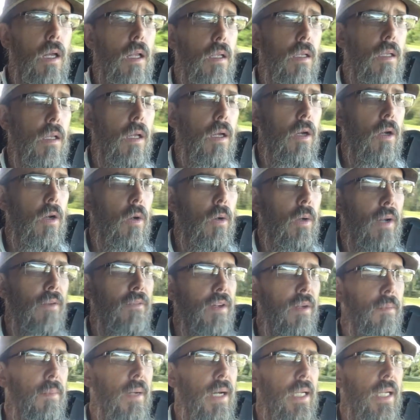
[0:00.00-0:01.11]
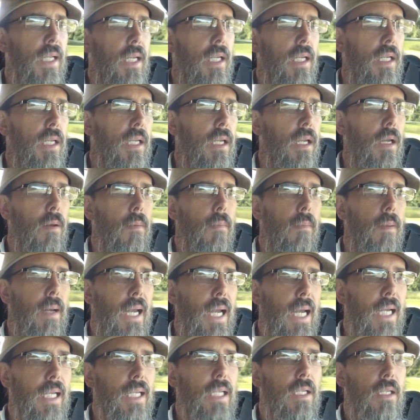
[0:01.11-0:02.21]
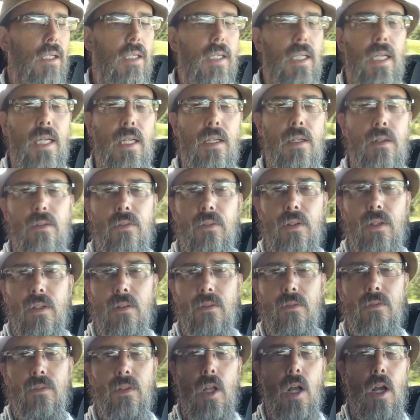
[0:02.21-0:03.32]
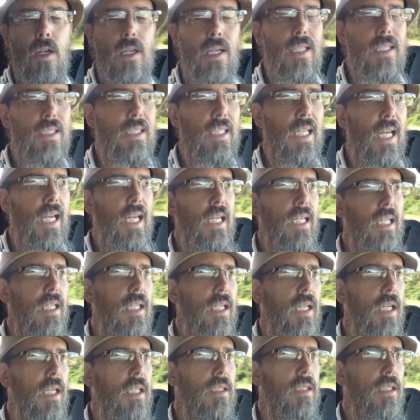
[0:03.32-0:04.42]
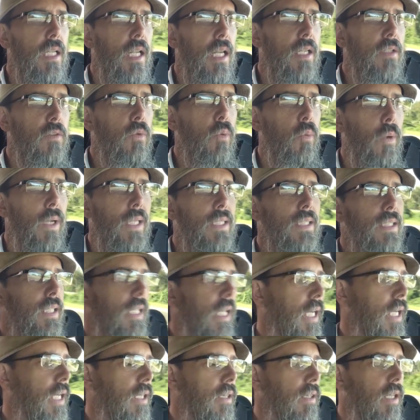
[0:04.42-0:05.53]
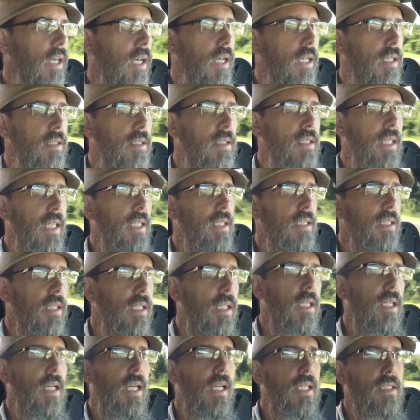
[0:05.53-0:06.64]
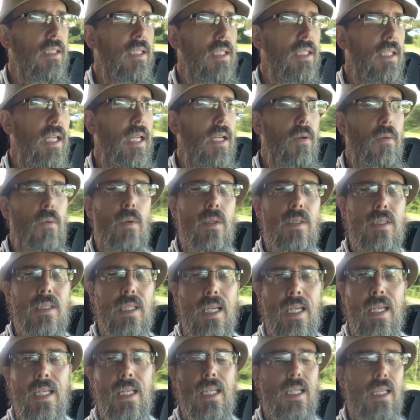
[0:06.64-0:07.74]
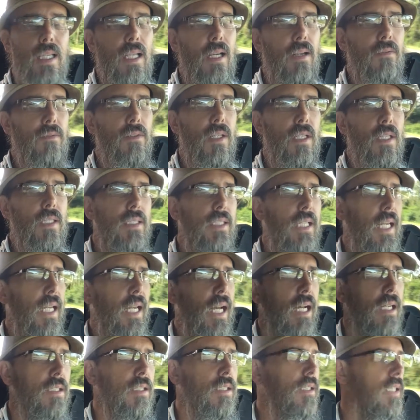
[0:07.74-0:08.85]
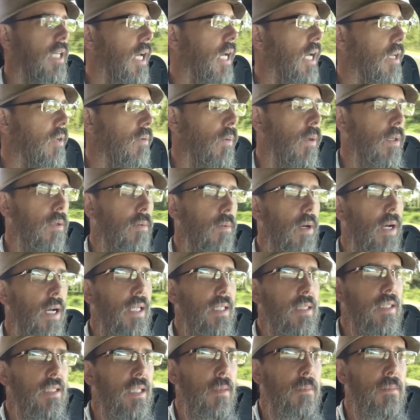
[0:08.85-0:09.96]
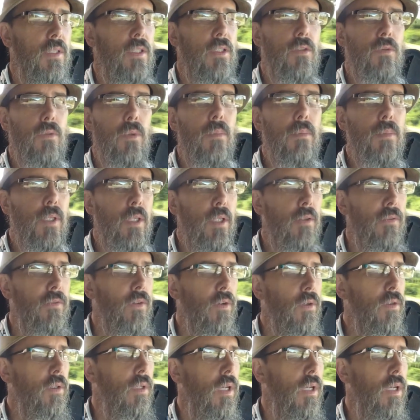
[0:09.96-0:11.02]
Hello everybody, back here again for our vlog a day. And today it's Wednesday the 6th and today was a lovely day outside weather-wise. Temperatures were beautiful.